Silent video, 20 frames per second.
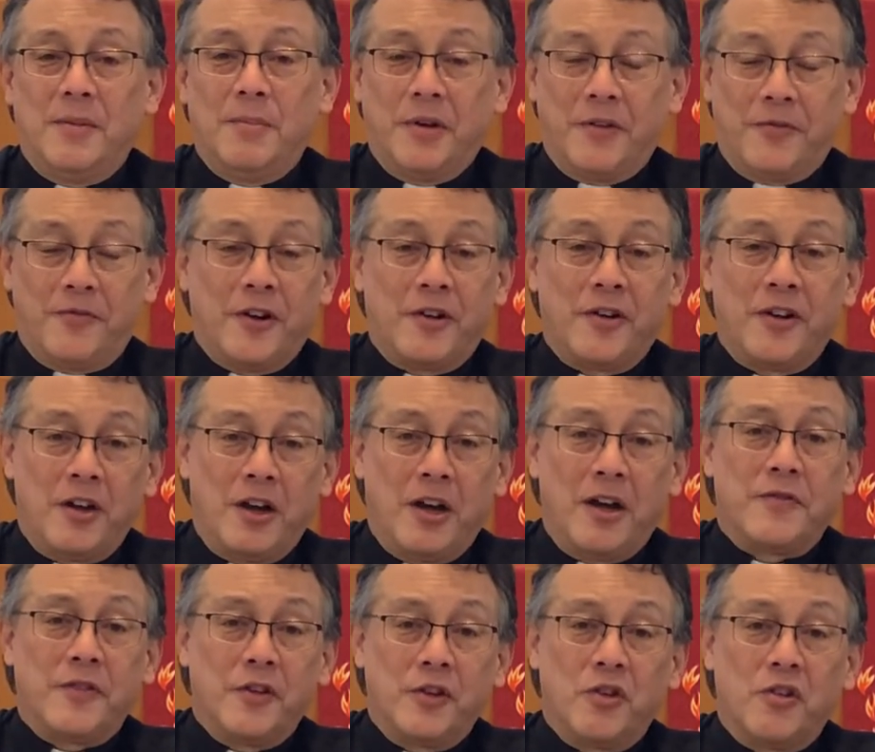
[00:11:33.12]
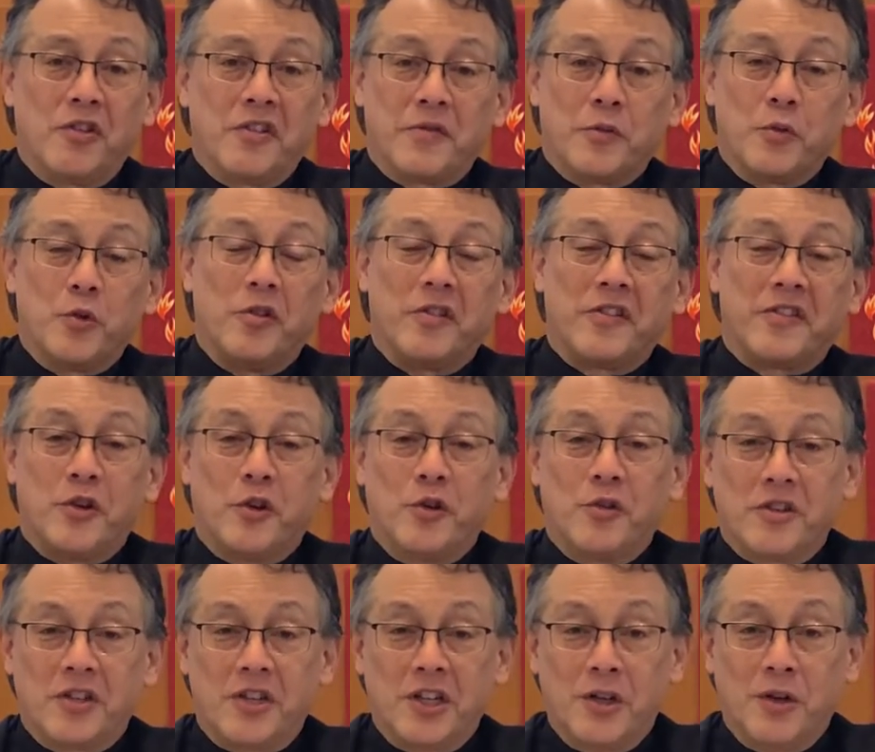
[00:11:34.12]
But very often those rules
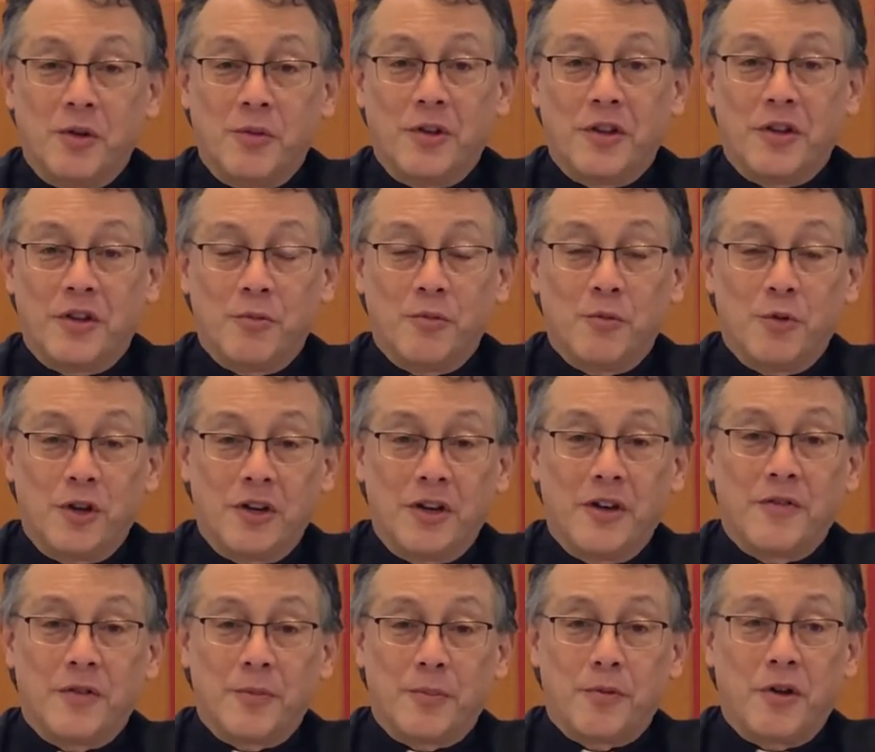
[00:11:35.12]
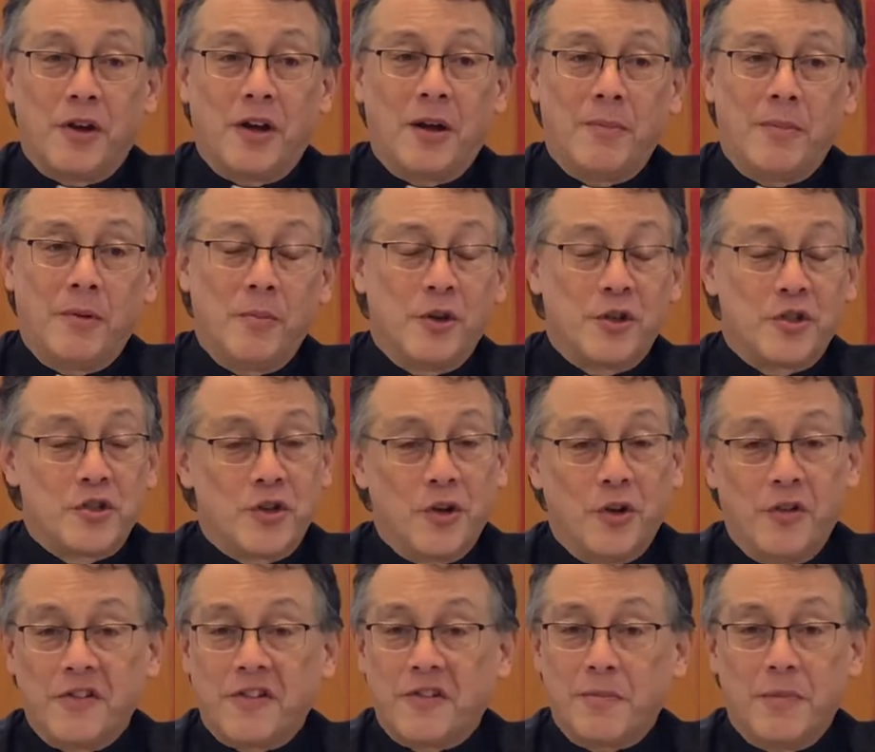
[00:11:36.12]
don't deal with the root of the problem, which
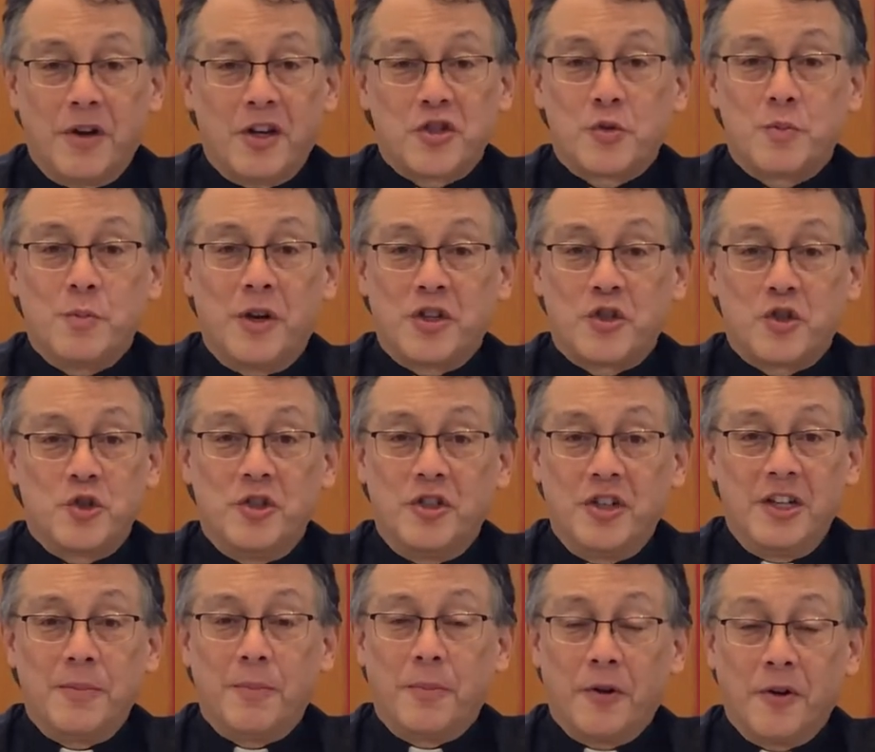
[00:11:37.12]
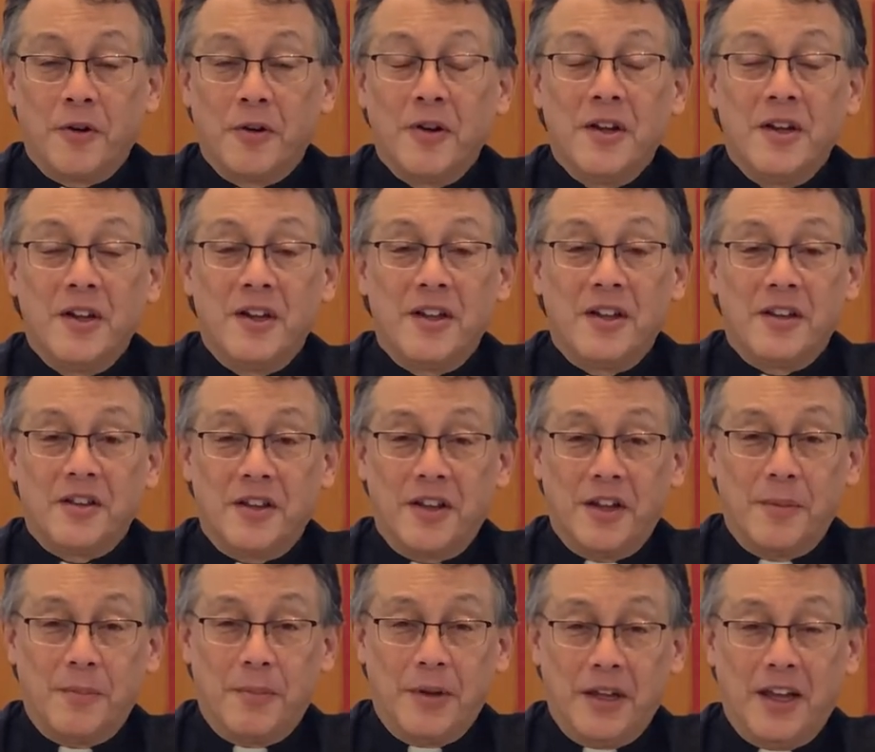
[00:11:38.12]
goes much, much deeper
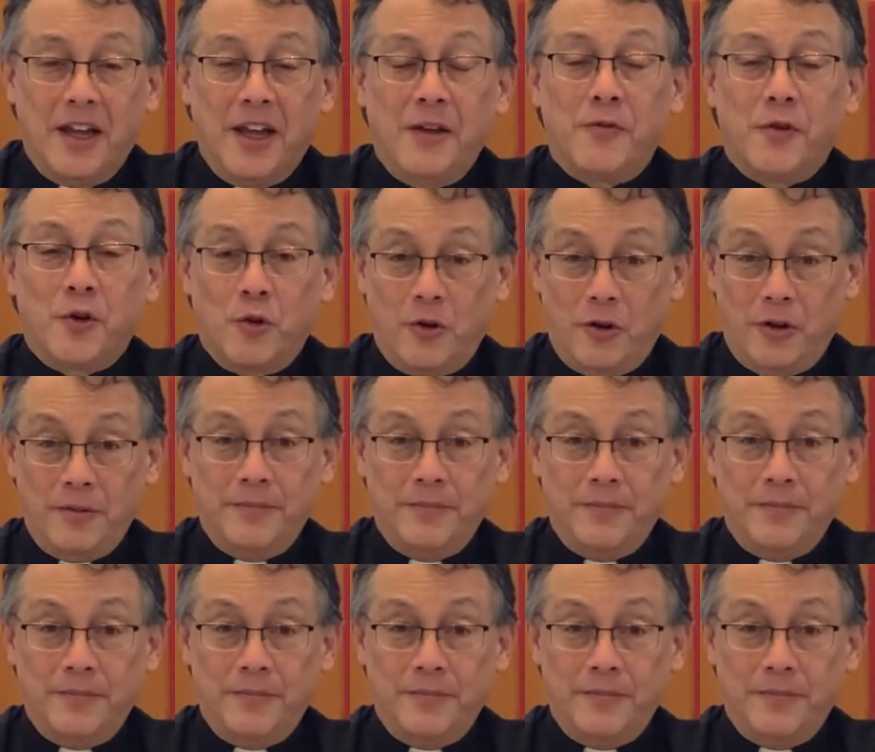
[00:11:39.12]
than behavioral.